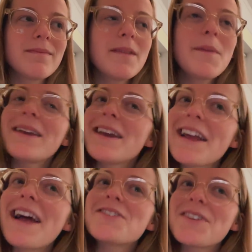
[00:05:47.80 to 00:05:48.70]
Yeah, but Kit
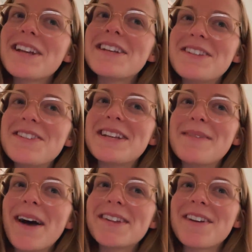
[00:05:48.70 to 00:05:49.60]
Kat chocolate is usually
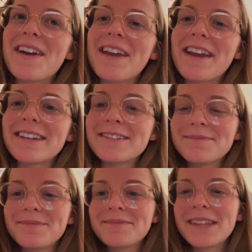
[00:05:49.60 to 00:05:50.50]
better, I think.
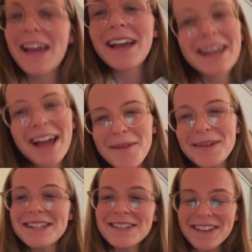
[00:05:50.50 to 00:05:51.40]

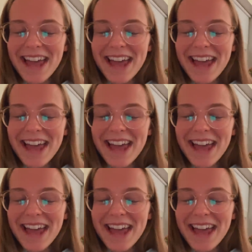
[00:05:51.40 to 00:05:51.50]
I mean, it's